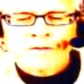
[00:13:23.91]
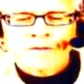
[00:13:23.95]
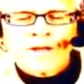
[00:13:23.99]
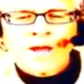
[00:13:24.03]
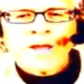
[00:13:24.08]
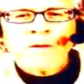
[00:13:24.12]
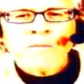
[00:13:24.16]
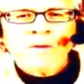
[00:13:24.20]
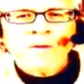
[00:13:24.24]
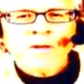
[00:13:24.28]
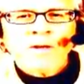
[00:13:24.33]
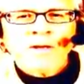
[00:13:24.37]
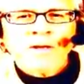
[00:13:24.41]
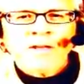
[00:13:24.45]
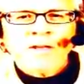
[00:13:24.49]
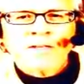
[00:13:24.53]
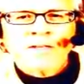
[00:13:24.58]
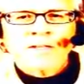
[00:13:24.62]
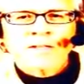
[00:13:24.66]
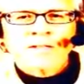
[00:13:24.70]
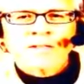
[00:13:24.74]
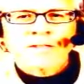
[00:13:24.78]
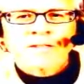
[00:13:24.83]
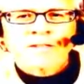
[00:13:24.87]

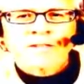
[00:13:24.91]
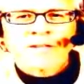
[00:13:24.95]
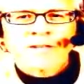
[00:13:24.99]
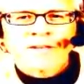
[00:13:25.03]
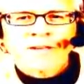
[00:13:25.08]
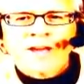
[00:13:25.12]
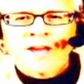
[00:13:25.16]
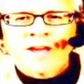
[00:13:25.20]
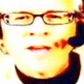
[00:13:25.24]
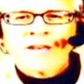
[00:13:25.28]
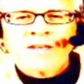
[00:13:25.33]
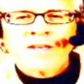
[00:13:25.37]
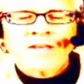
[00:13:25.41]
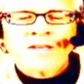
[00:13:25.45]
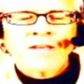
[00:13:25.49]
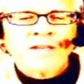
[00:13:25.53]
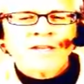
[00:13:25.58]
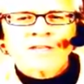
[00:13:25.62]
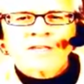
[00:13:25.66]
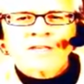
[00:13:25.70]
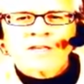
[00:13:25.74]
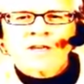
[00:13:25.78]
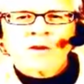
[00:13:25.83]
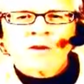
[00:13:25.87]
Diabetes can't
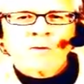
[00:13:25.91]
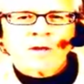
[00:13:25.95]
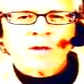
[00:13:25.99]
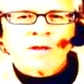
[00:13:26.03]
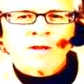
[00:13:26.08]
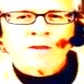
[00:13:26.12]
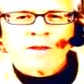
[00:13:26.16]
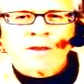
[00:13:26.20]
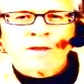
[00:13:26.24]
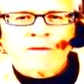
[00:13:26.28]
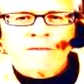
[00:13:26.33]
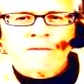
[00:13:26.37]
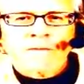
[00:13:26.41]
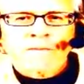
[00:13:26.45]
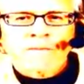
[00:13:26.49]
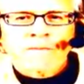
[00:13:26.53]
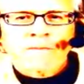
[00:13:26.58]
teach the ego anything.